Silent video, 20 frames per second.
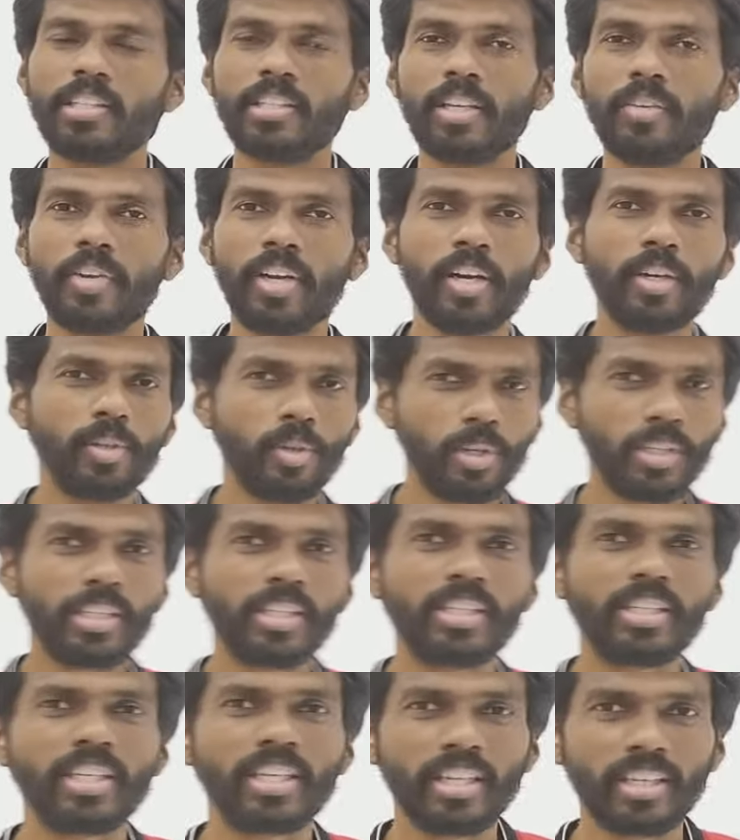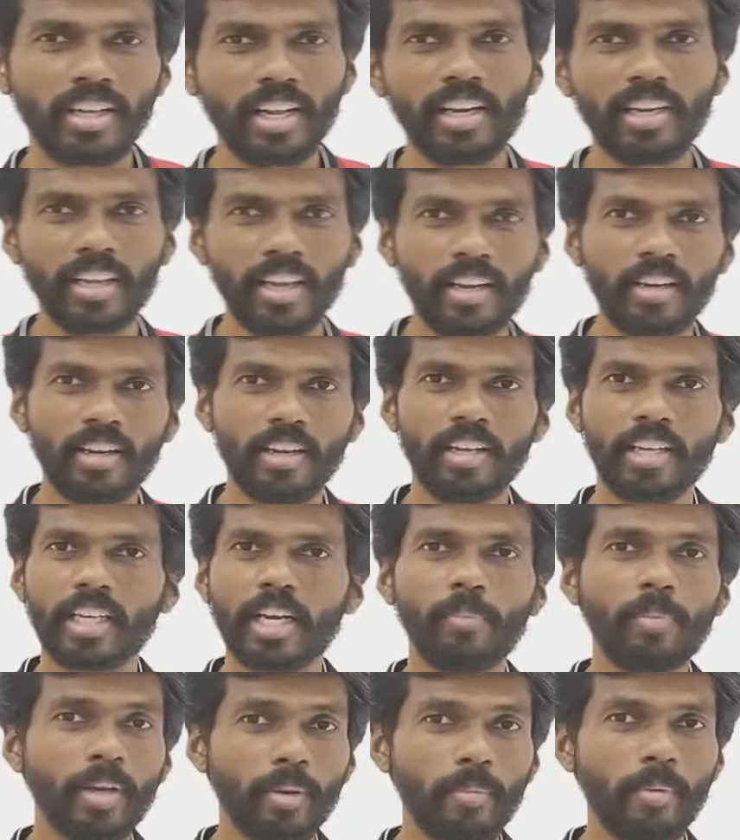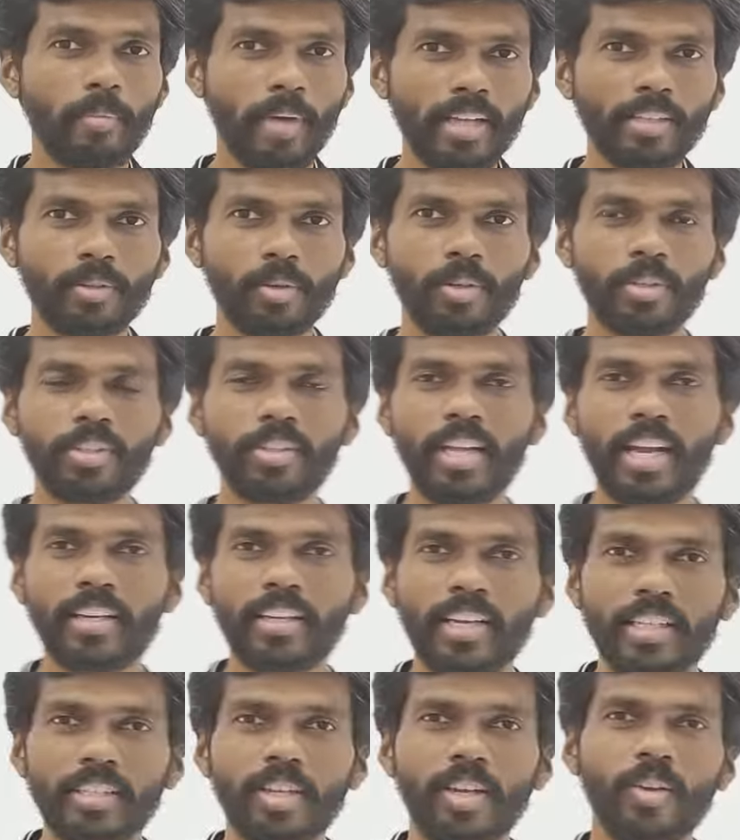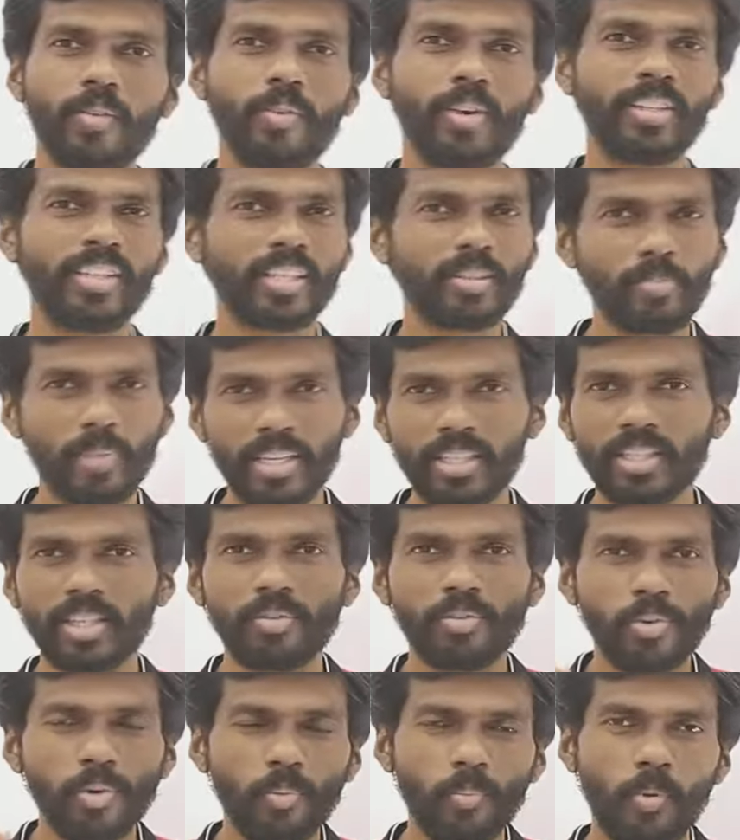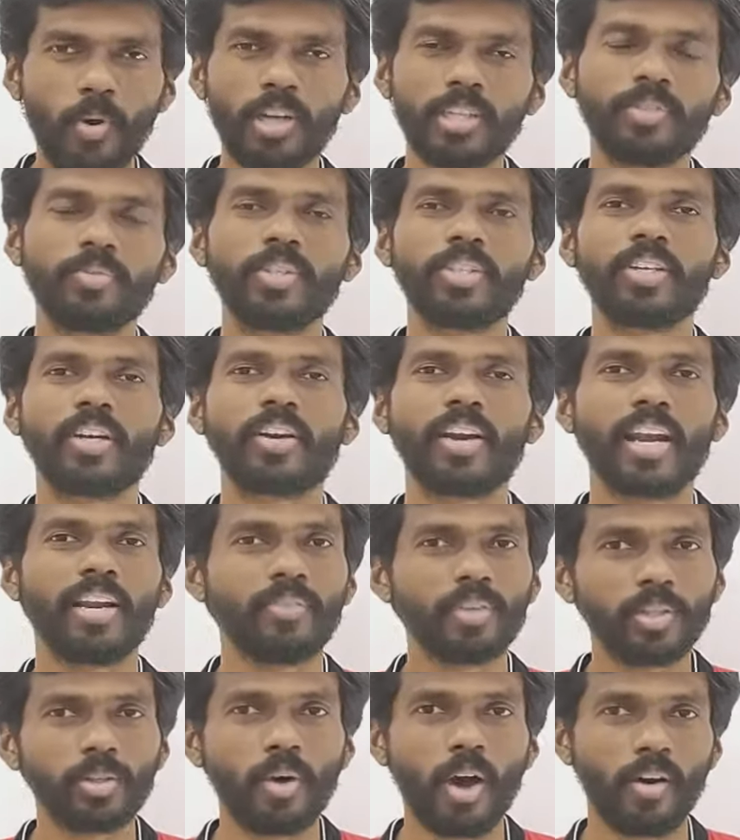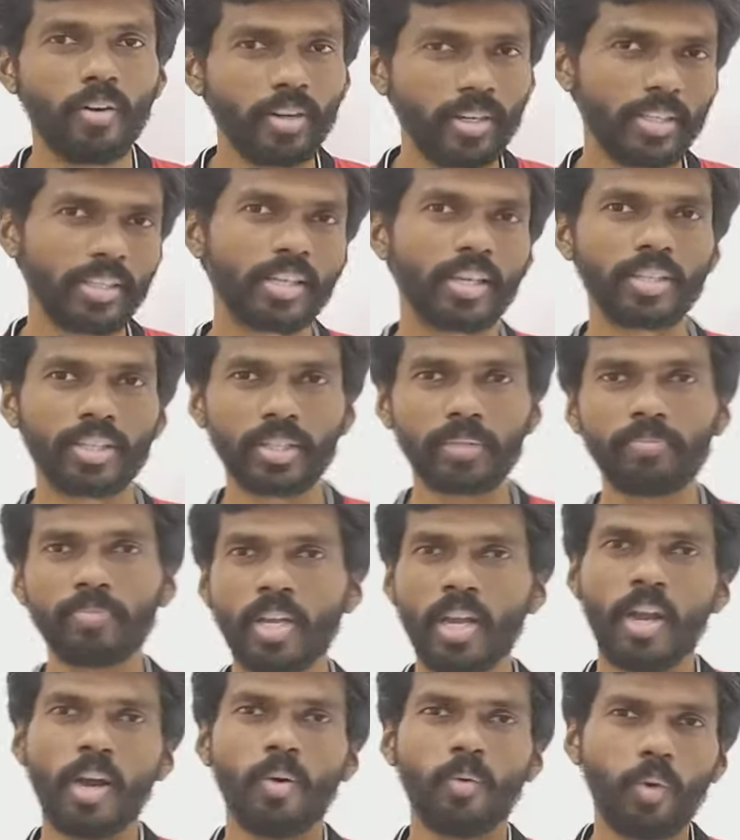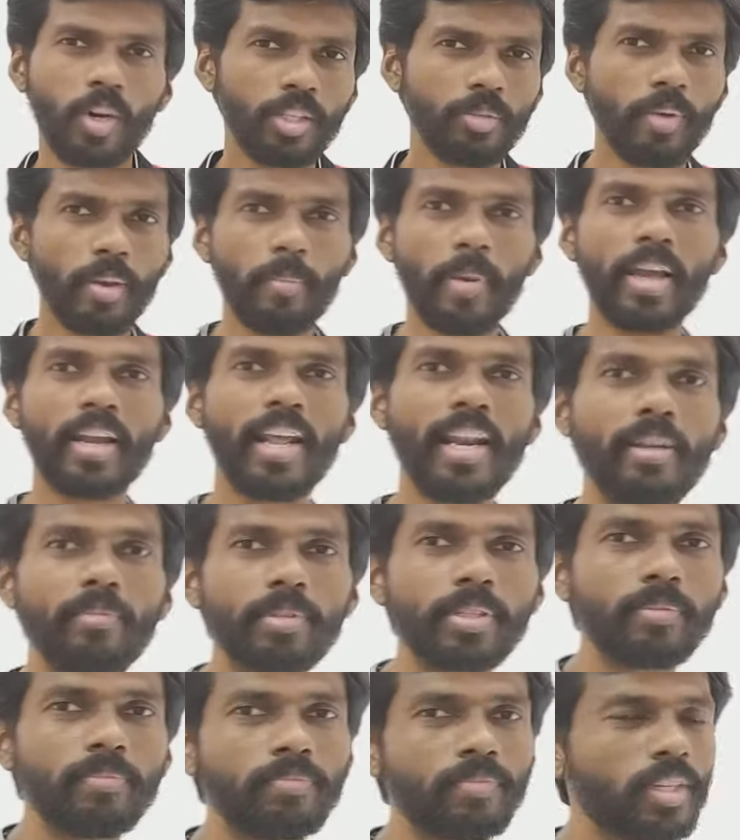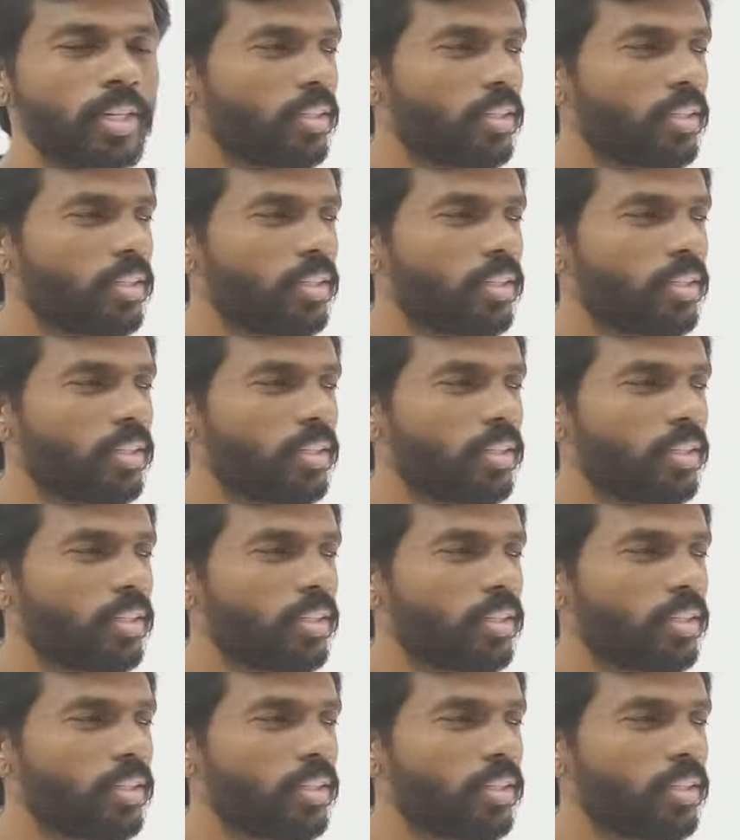See, we're not doing this in detail here. It will become a math course in that case. We'll just mention few points which are relevant to our discussion. What is meant by an ellipse?